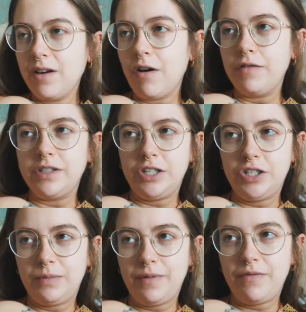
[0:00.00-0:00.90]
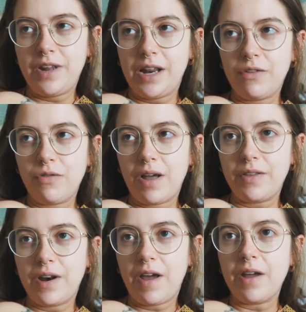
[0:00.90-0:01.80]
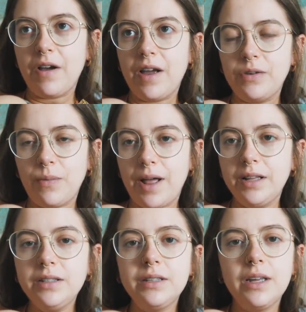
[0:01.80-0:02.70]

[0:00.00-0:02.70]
Obviously she's been feeding throughout the night as well.